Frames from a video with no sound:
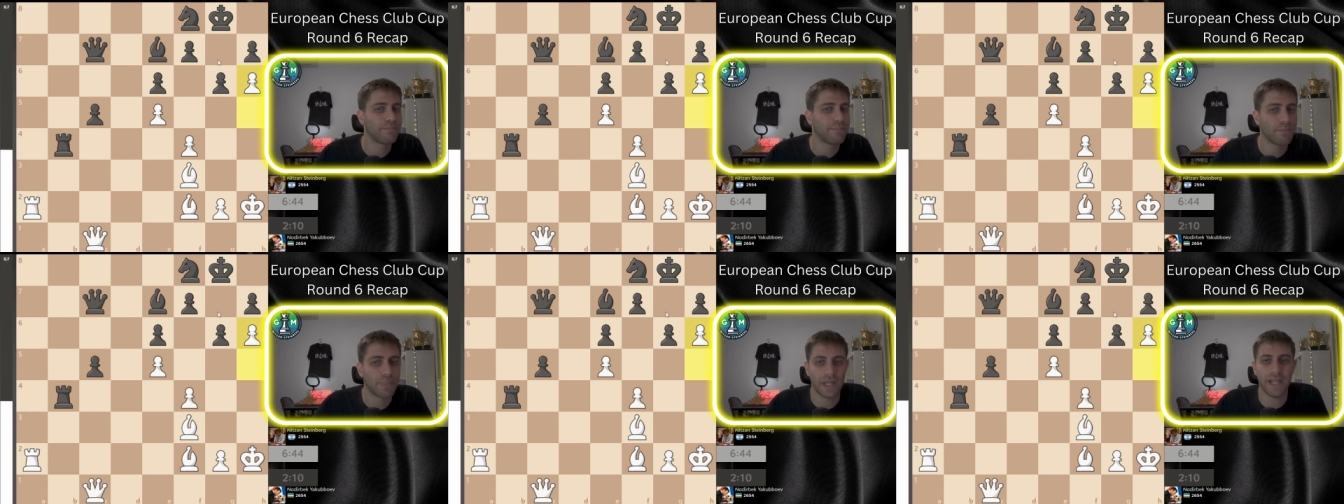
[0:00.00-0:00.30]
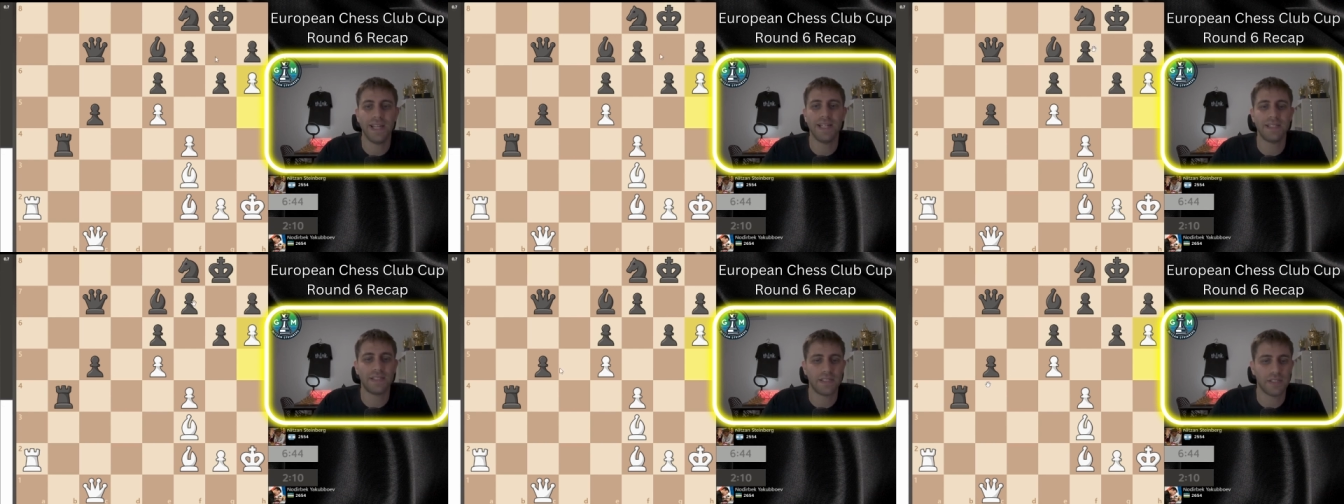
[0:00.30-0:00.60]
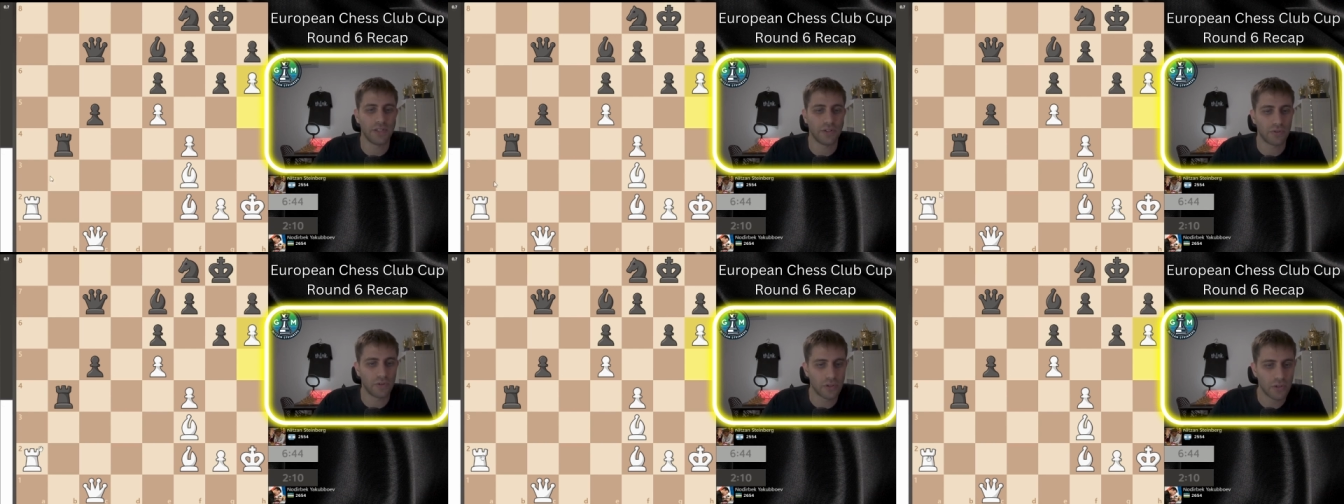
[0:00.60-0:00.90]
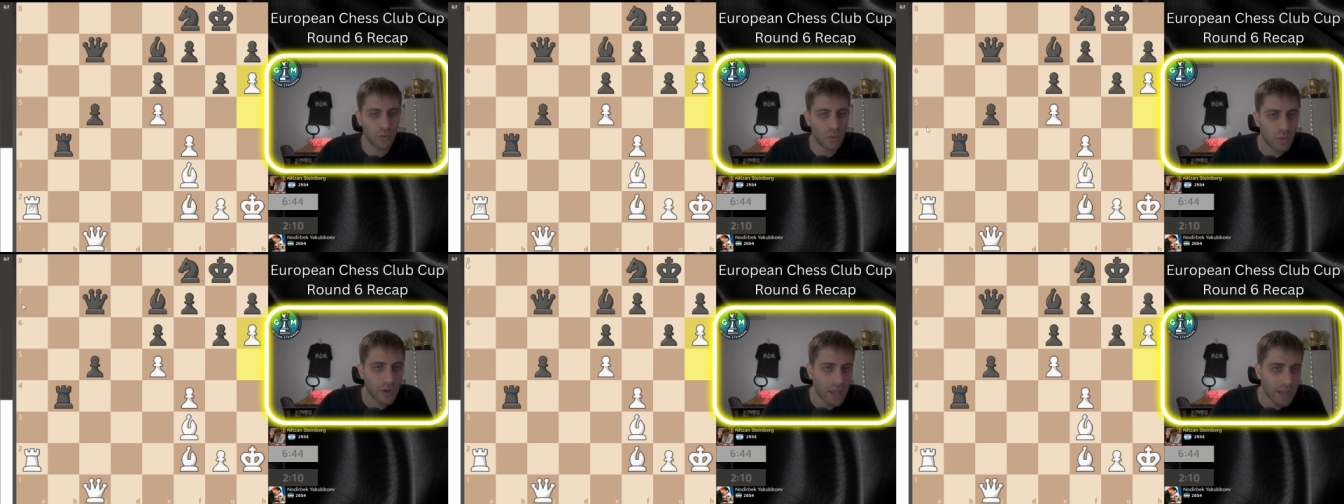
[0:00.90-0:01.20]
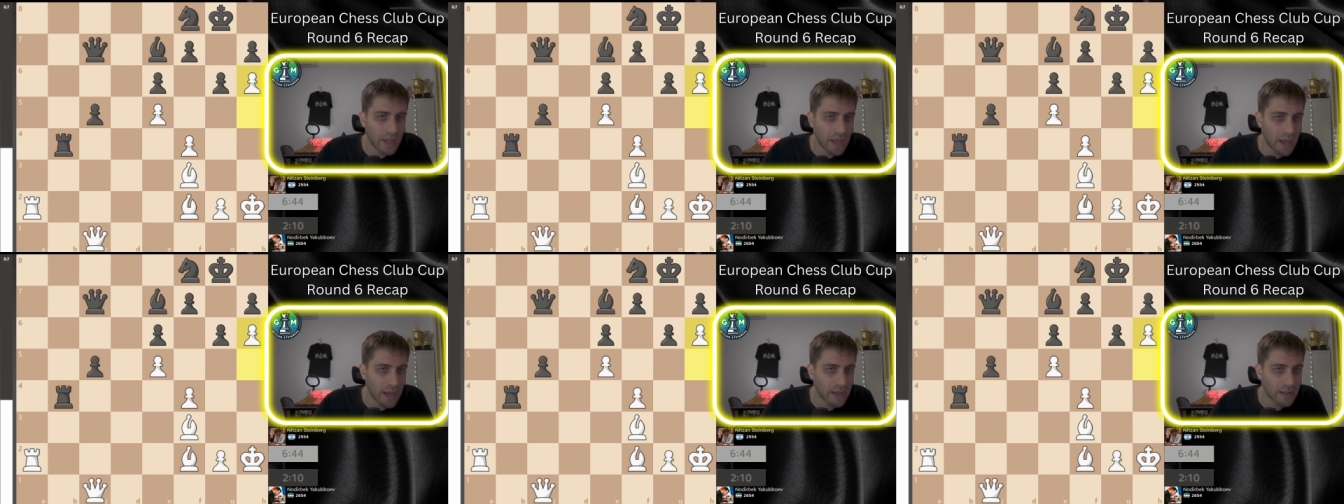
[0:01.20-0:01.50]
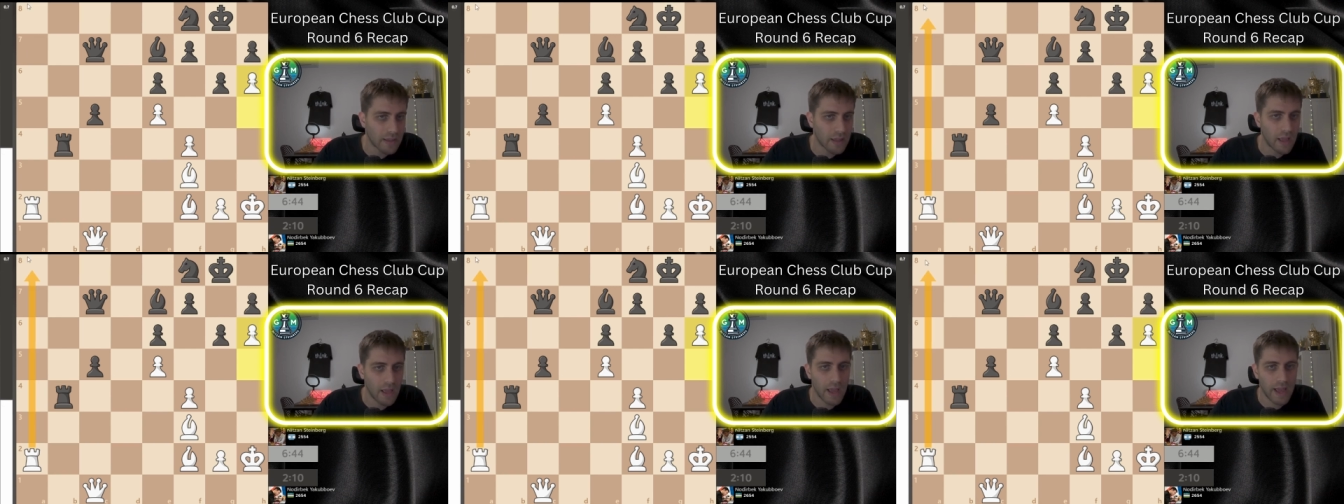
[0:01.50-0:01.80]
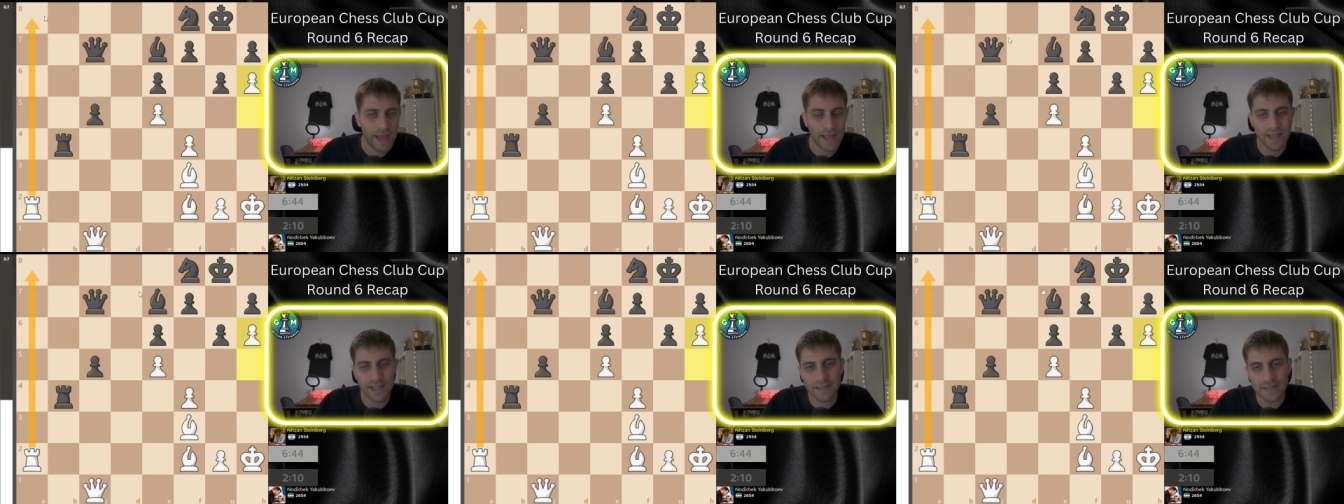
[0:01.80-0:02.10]
planes here, rook a8,
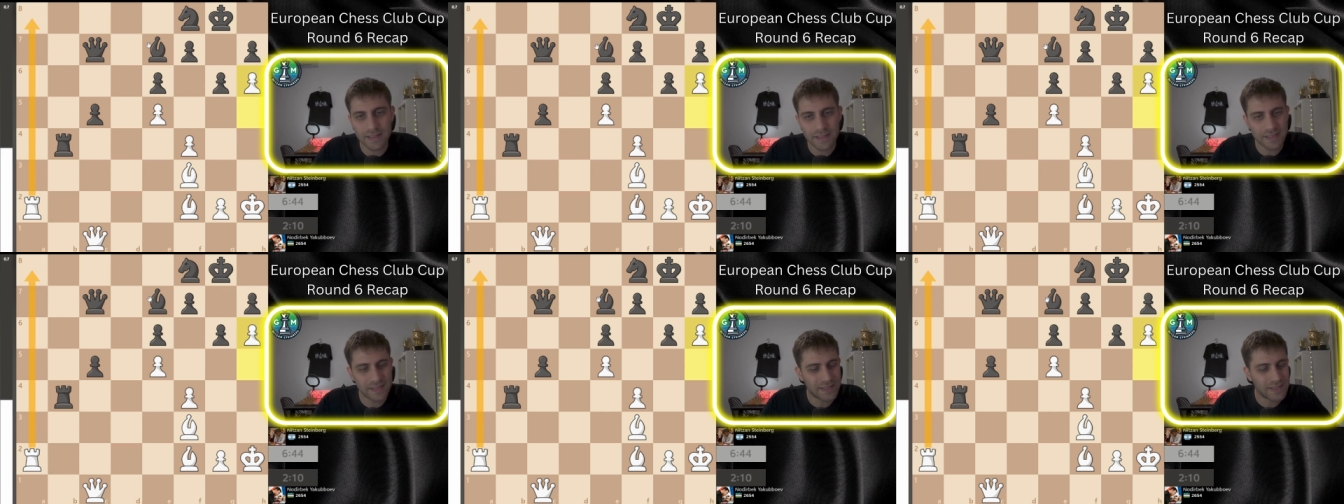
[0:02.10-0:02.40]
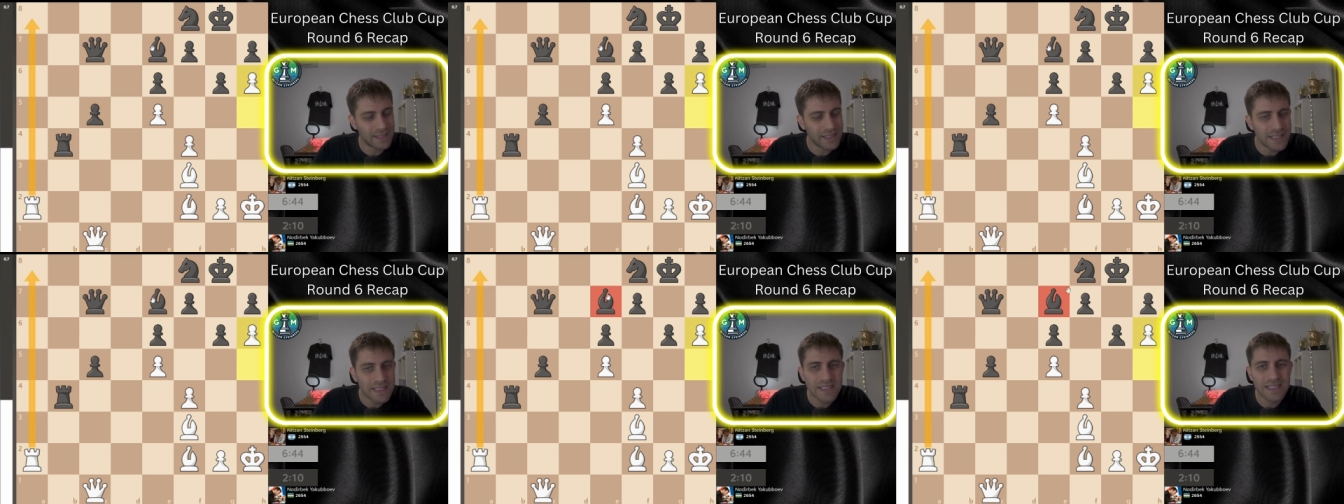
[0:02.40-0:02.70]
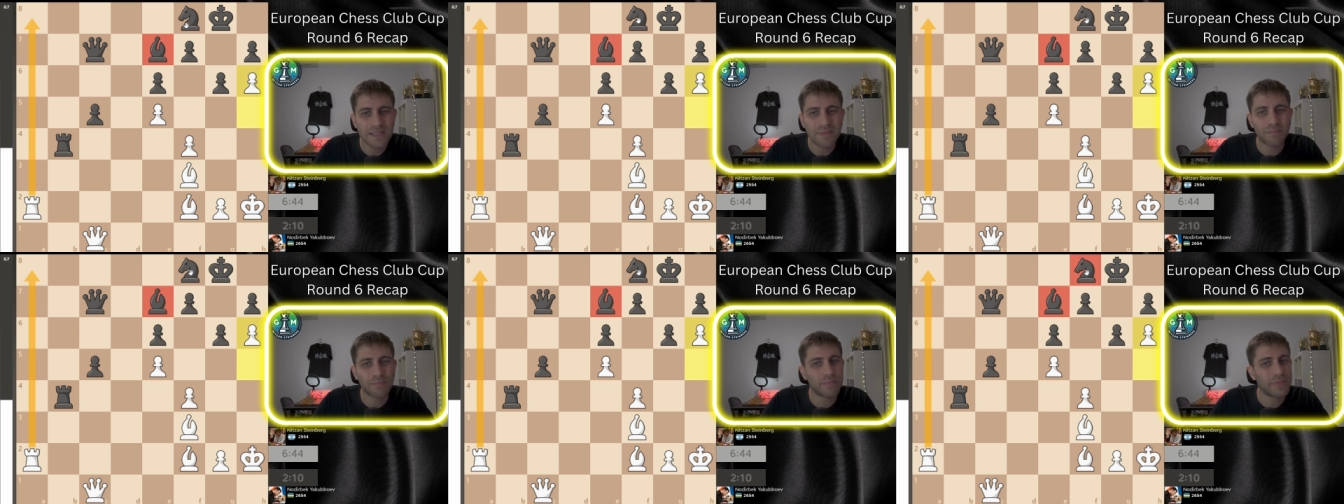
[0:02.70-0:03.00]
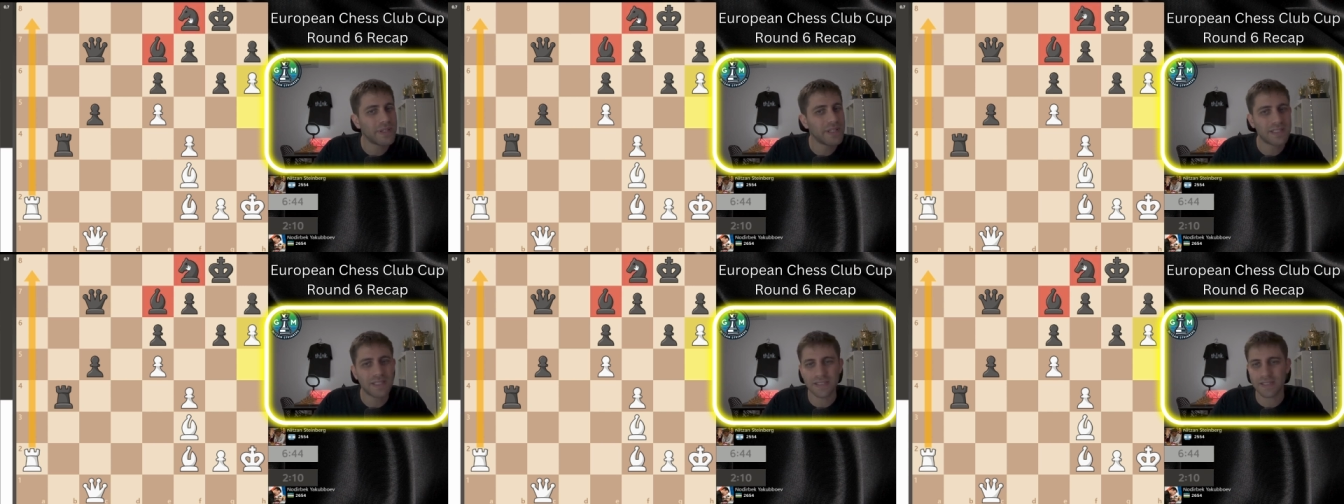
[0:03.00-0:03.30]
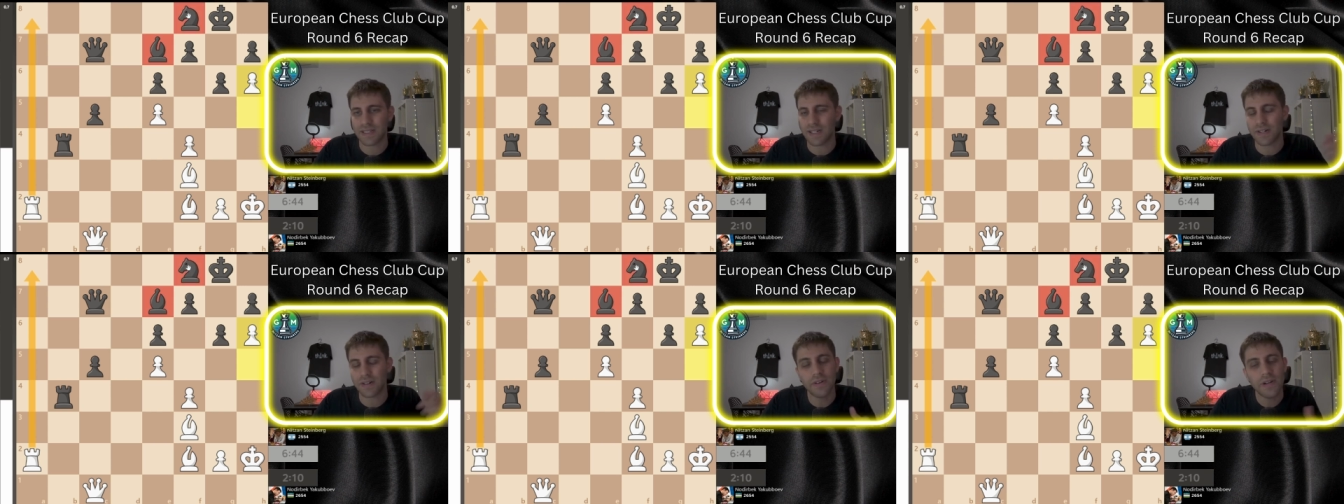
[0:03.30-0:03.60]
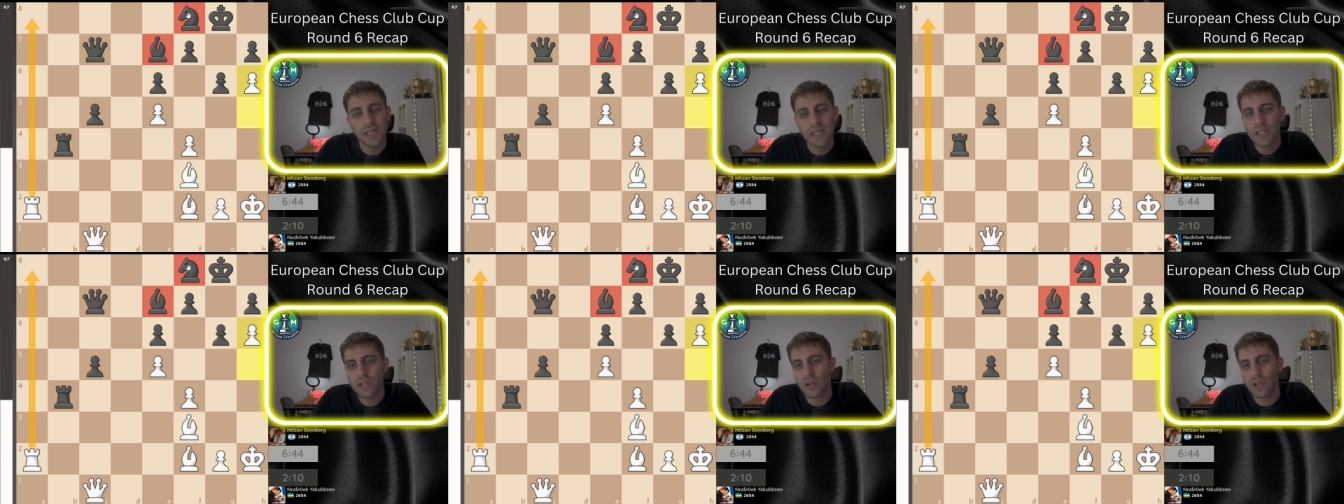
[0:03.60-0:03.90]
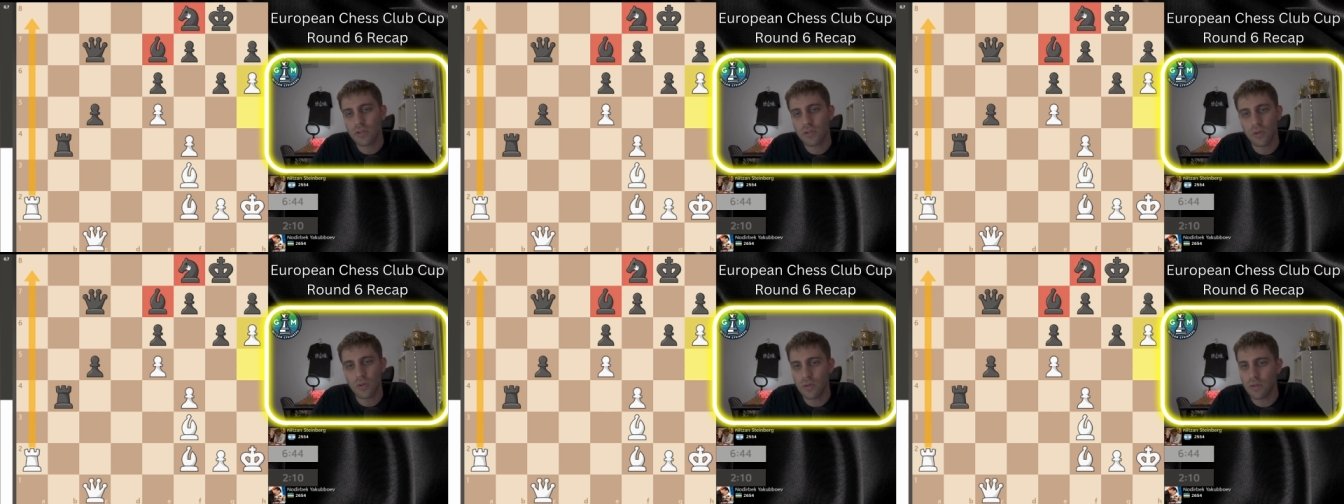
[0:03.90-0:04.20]
and these pieces are really
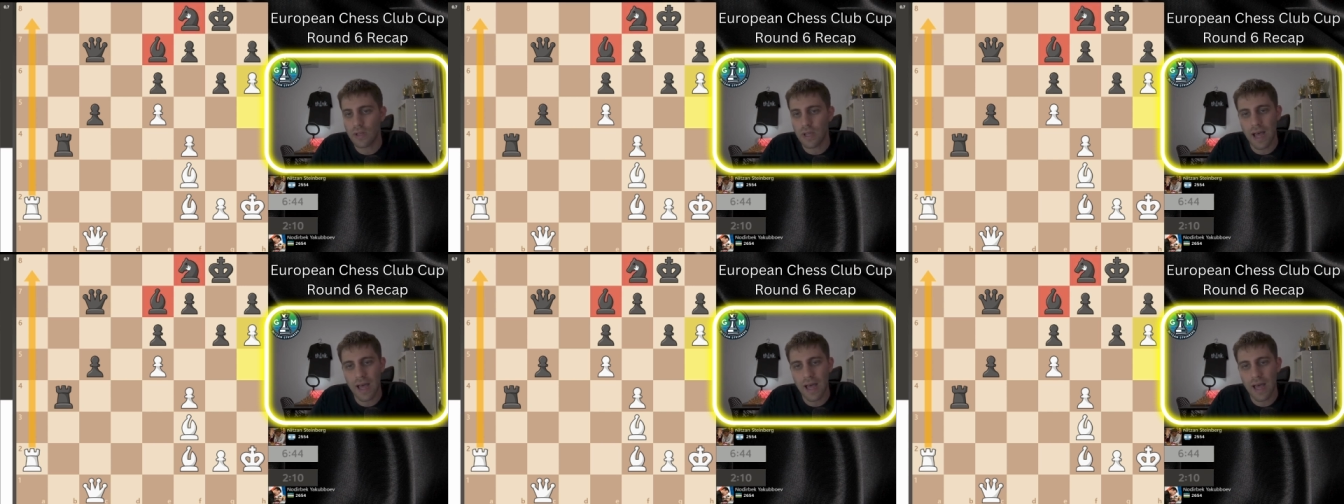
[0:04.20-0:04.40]
not good.